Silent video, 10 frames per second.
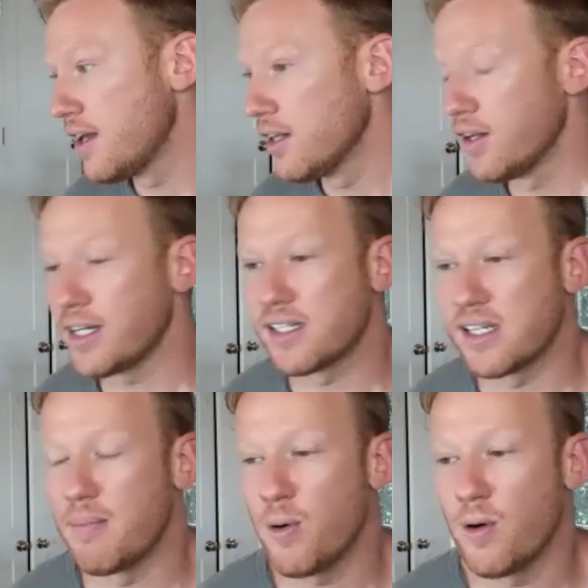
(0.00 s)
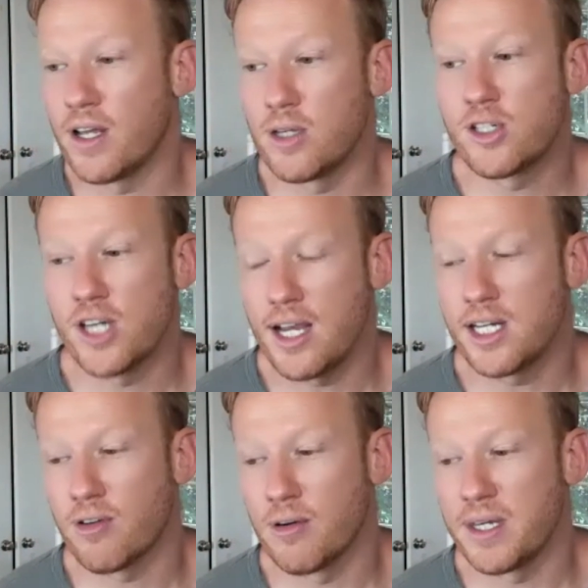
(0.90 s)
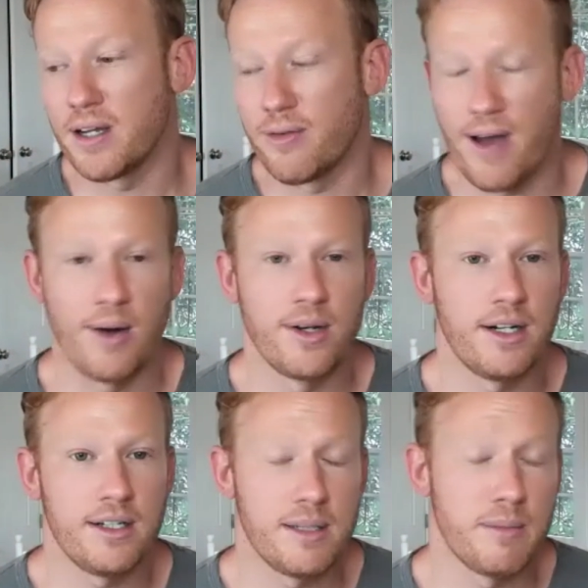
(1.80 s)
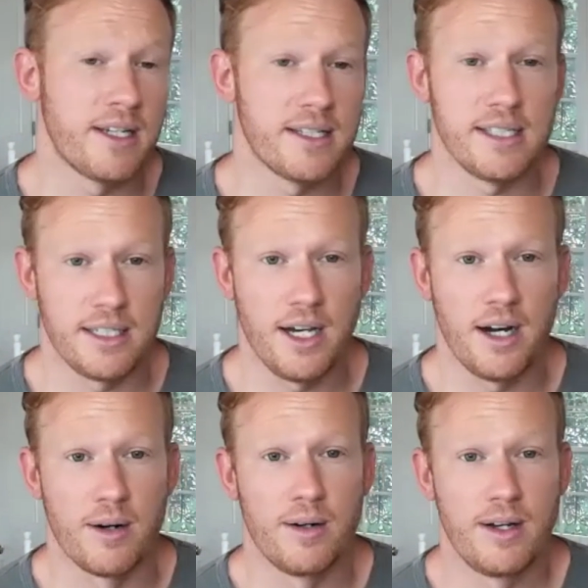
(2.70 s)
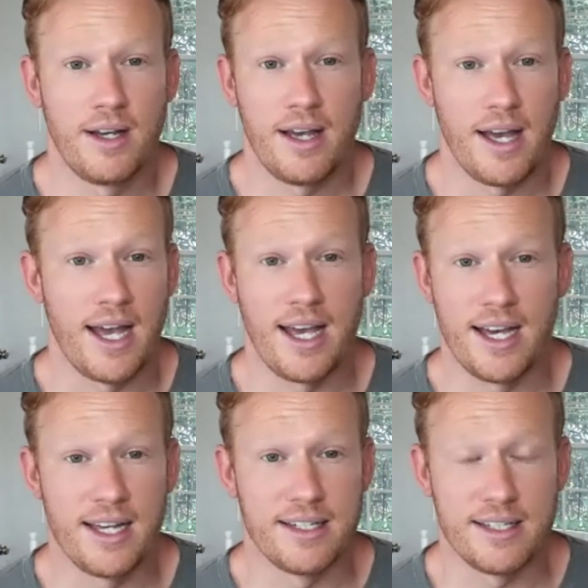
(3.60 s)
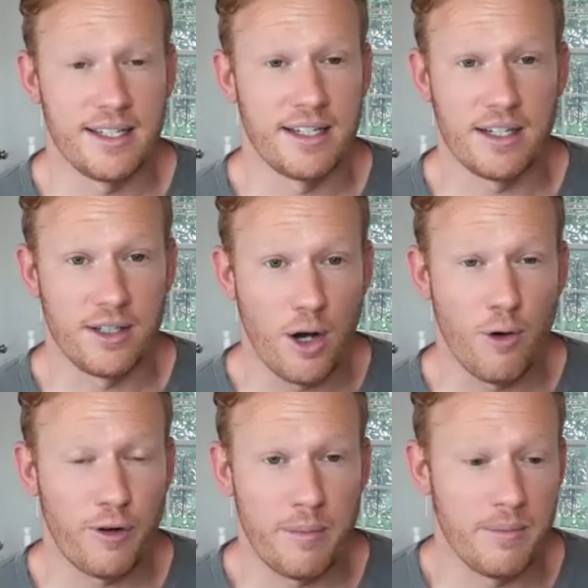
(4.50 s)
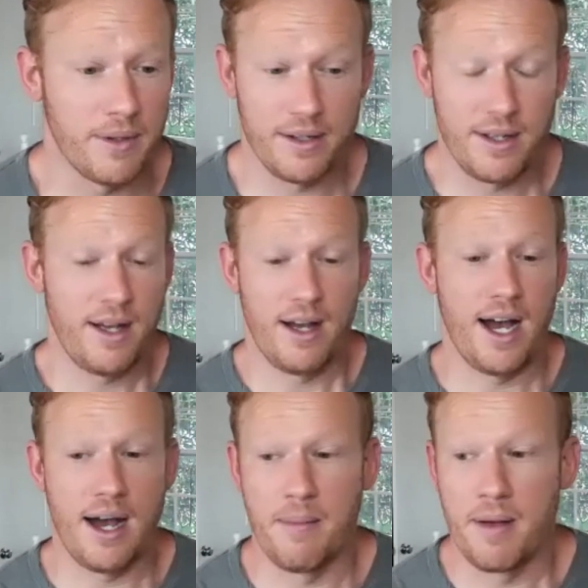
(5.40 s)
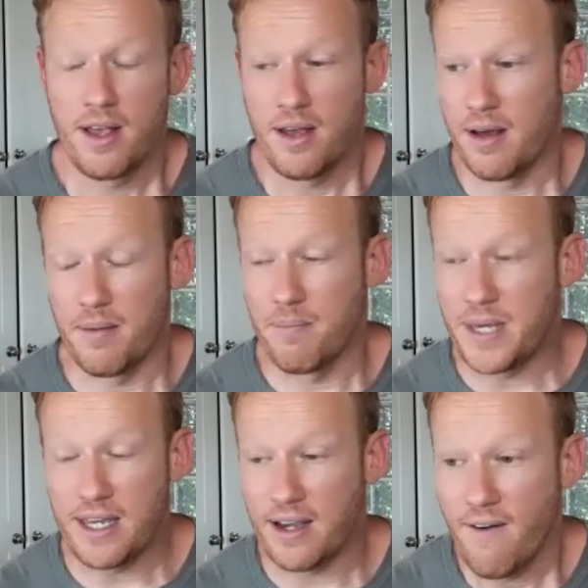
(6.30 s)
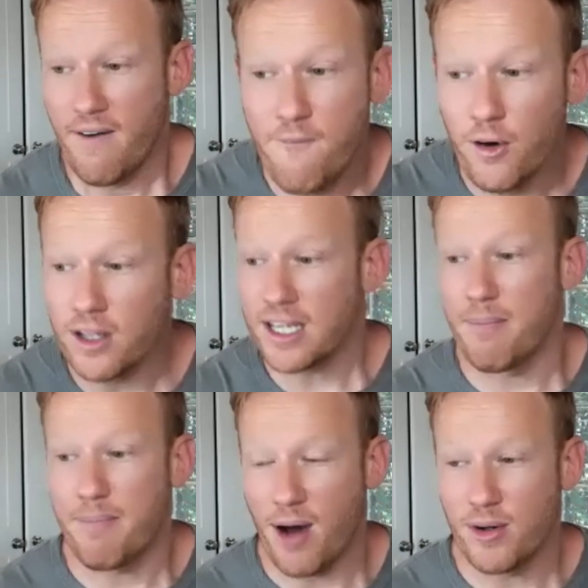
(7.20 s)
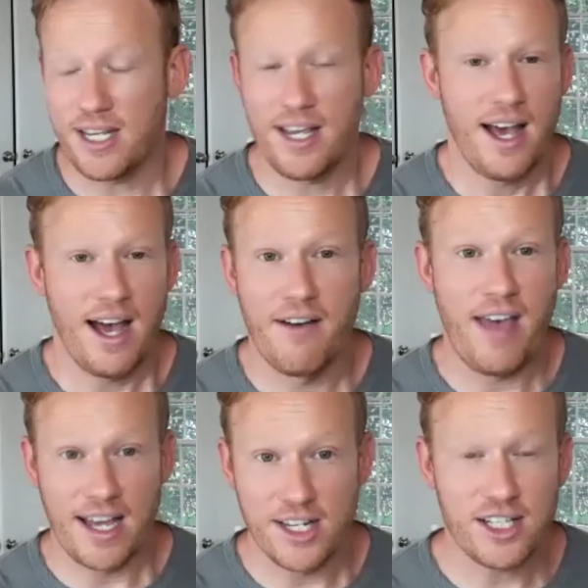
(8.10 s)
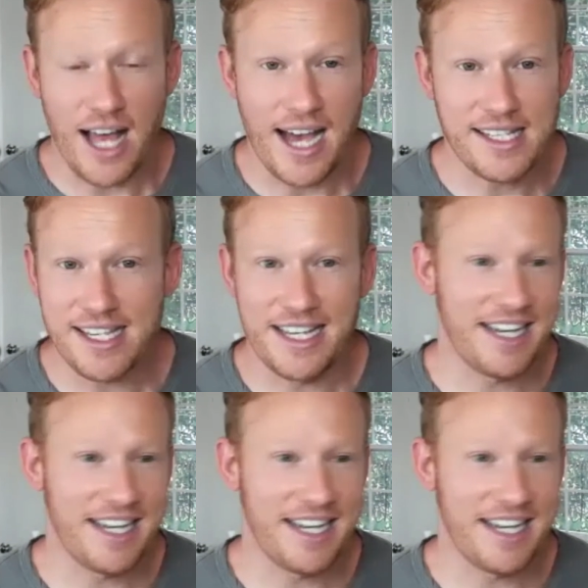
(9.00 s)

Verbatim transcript: look, at some point you change from being a founder to being a CEO. And you go from um, uh, being fully about evangelizing